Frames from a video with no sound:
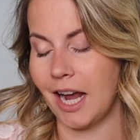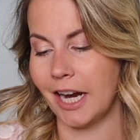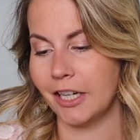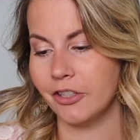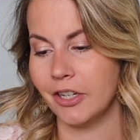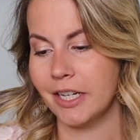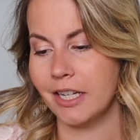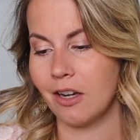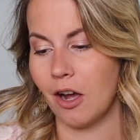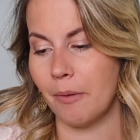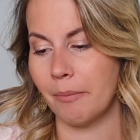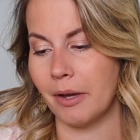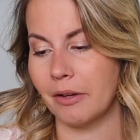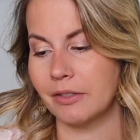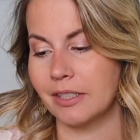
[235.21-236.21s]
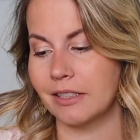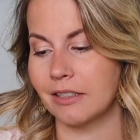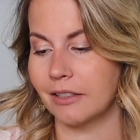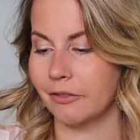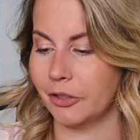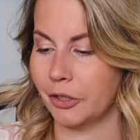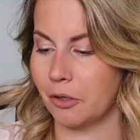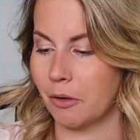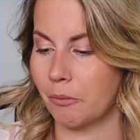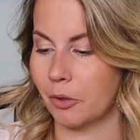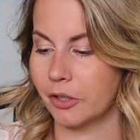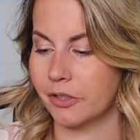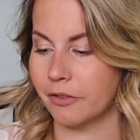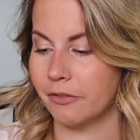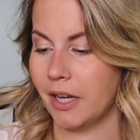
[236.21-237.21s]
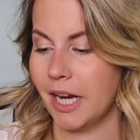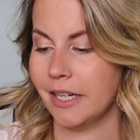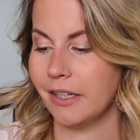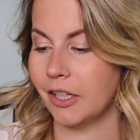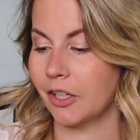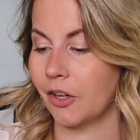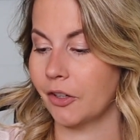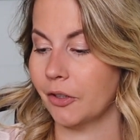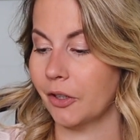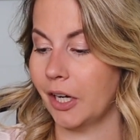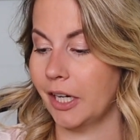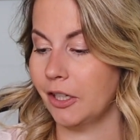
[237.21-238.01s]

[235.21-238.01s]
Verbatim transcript: hydrating compound to deliver you a more defined, younger,